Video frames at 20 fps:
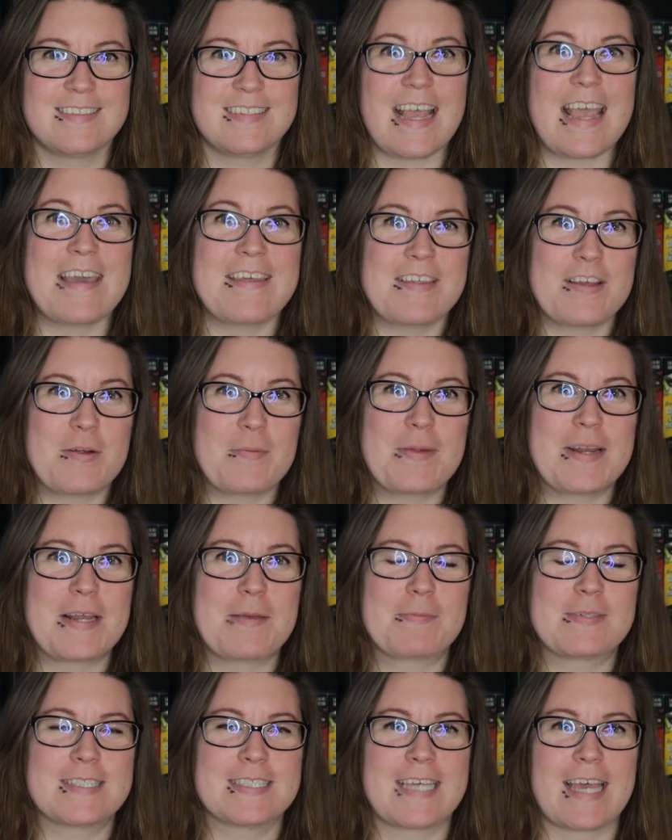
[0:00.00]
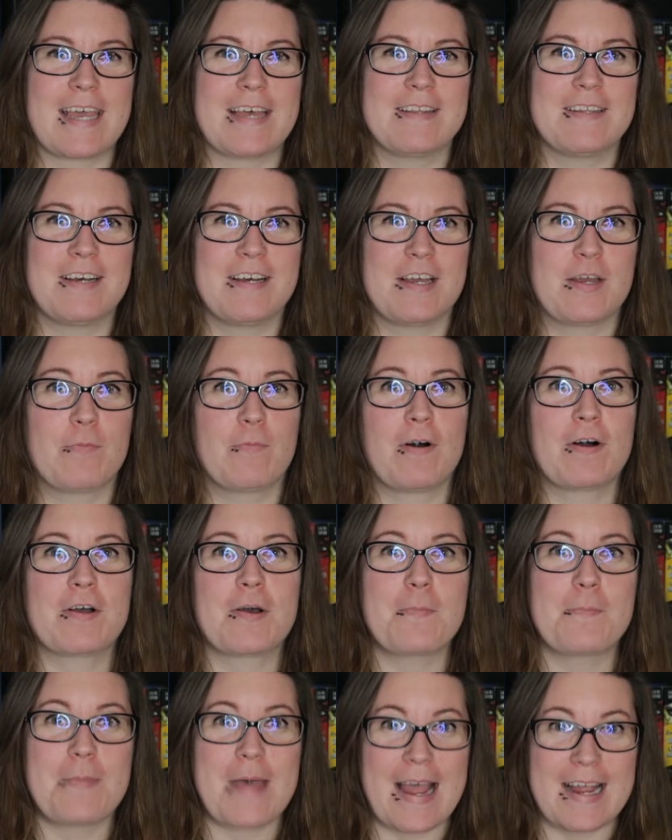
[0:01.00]
Hey there, my name is Kayla and
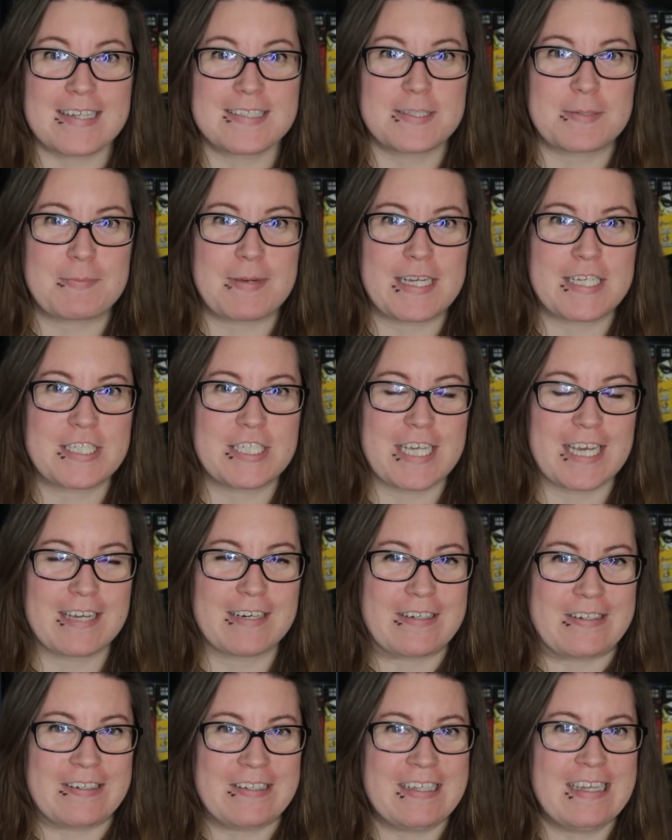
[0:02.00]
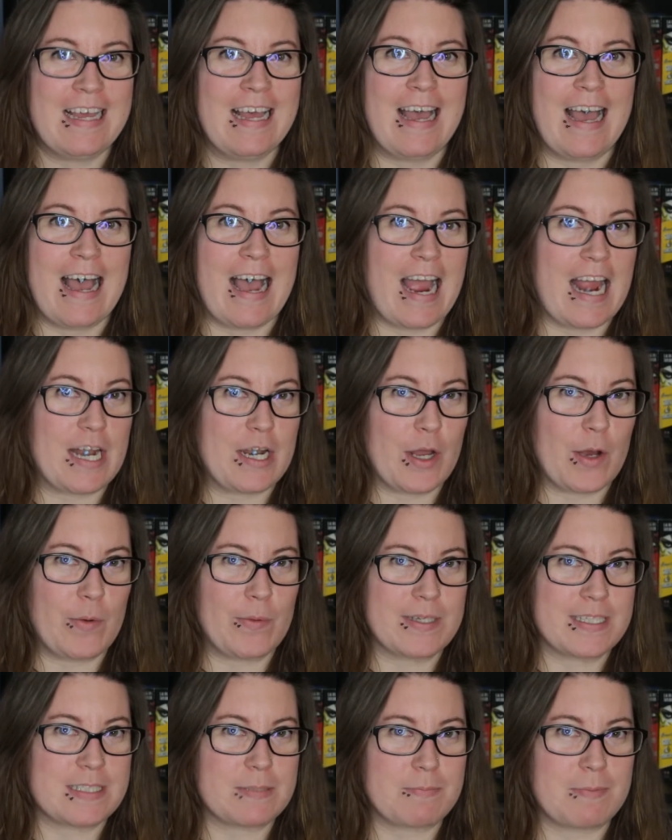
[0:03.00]
welcome back to my channel. I know
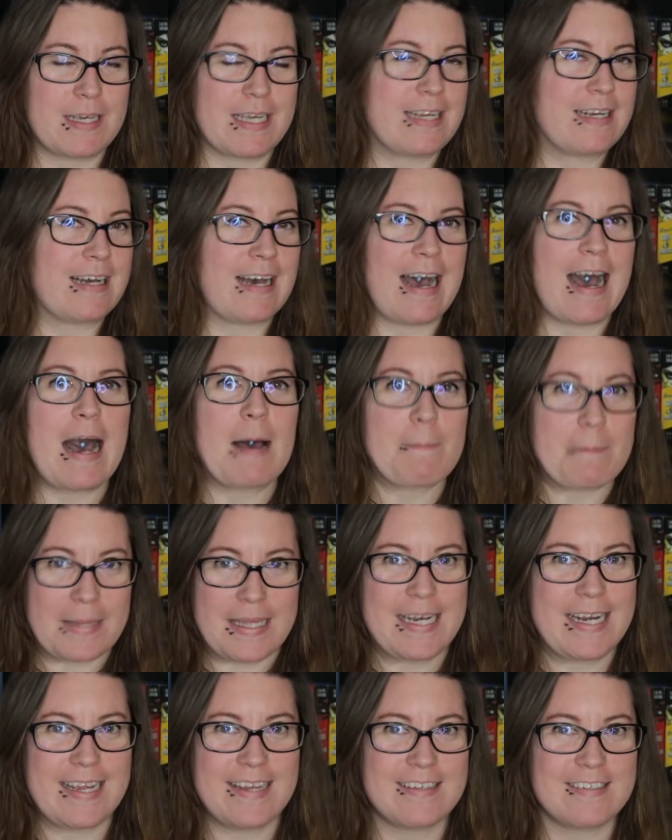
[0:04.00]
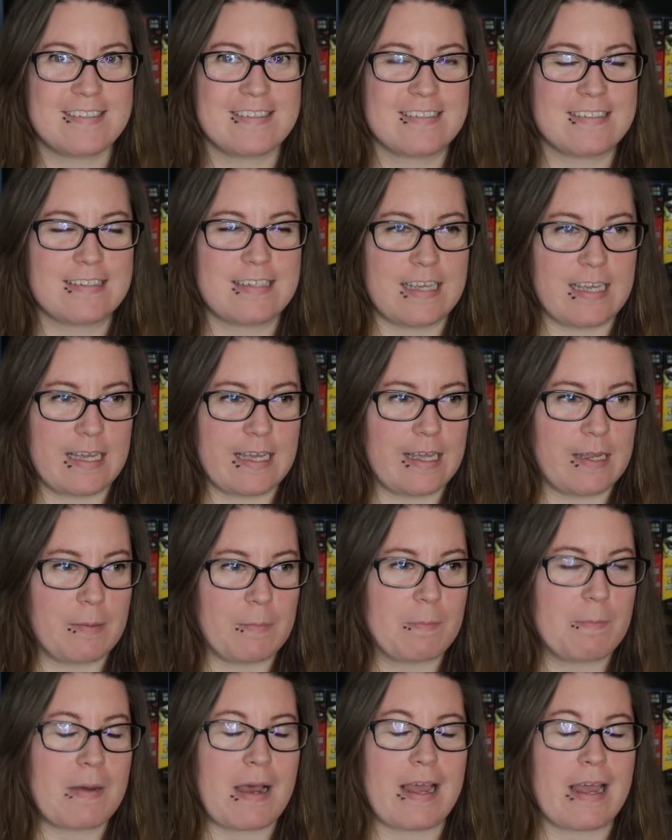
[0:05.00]
it's been a hot minute,
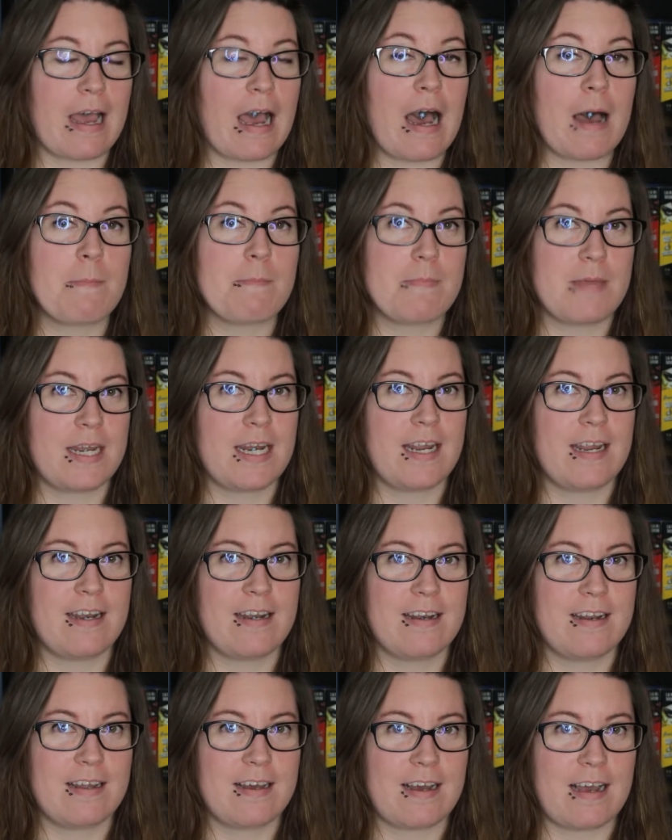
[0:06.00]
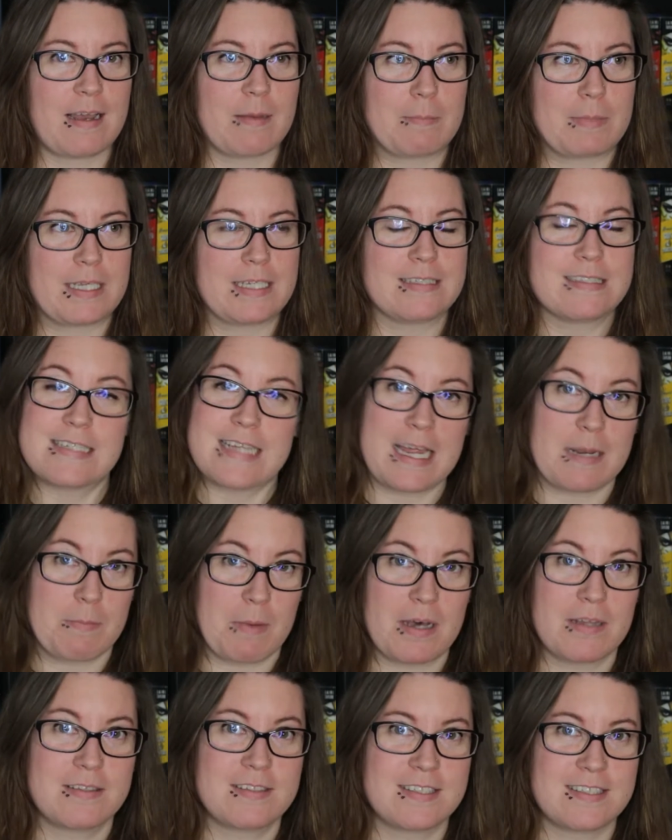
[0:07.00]
and by hot minute I mean 10
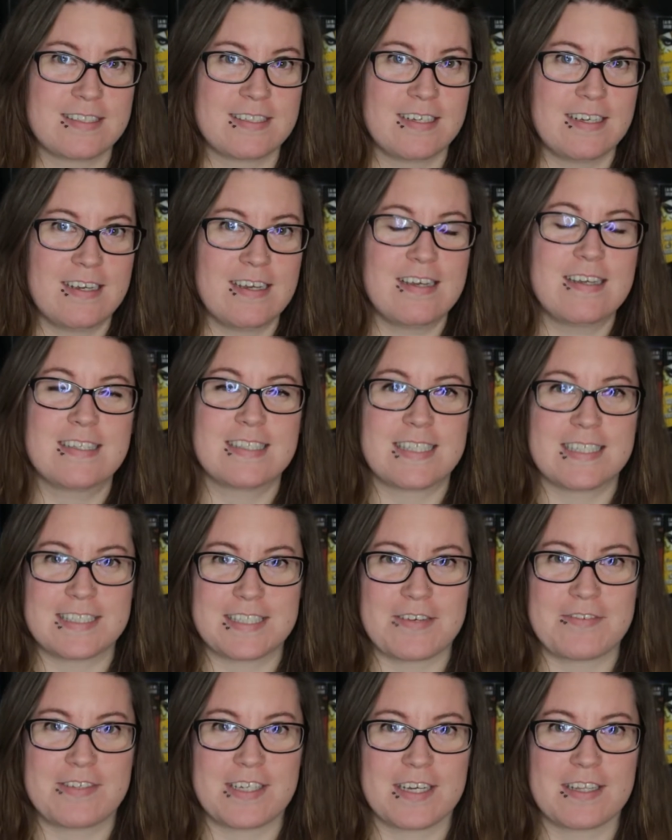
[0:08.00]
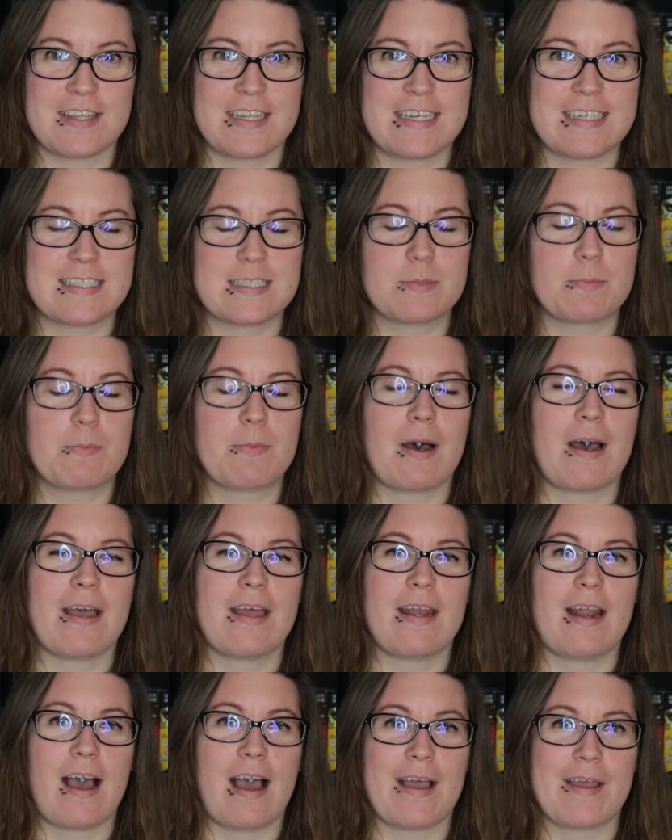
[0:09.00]
months since I've done this,
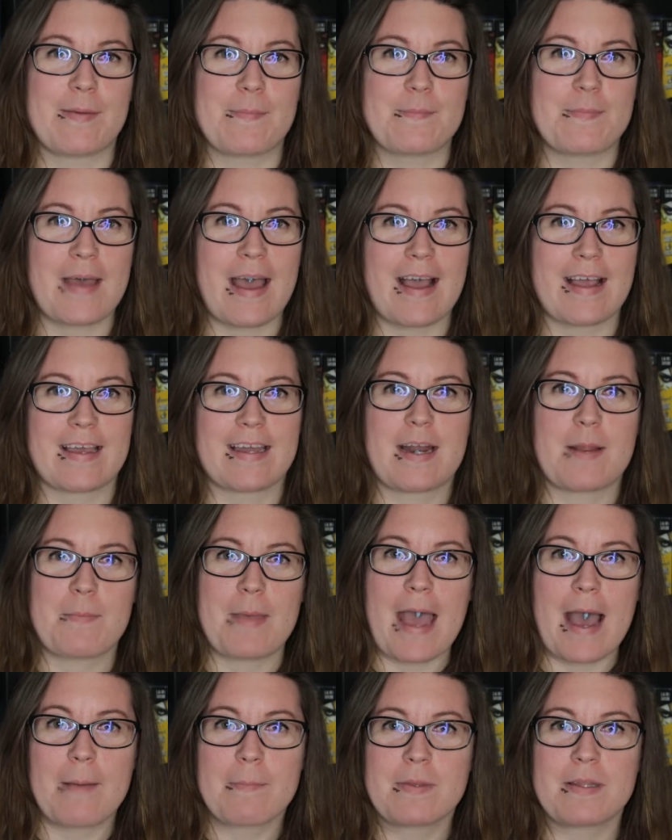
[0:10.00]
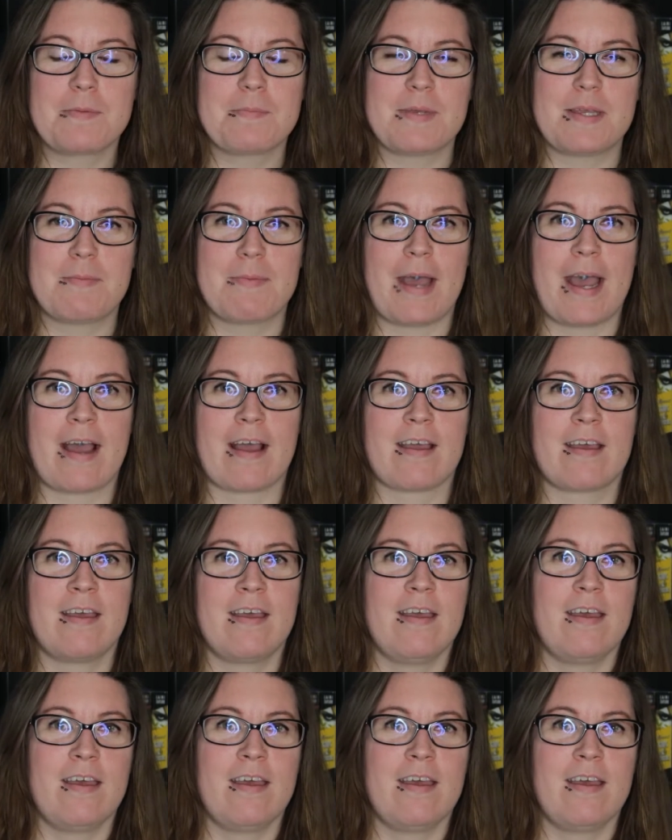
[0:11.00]
but I am back and I'm happy to be back.